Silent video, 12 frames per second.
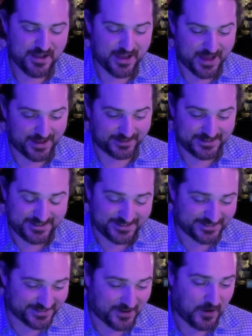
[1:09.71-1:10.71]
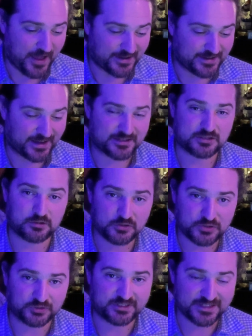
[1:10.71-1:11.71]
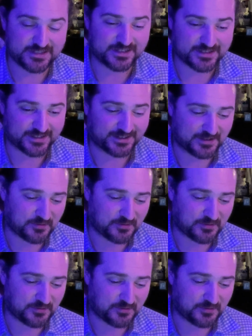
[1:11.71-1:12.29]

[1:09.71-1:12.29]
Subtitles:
and social distancing.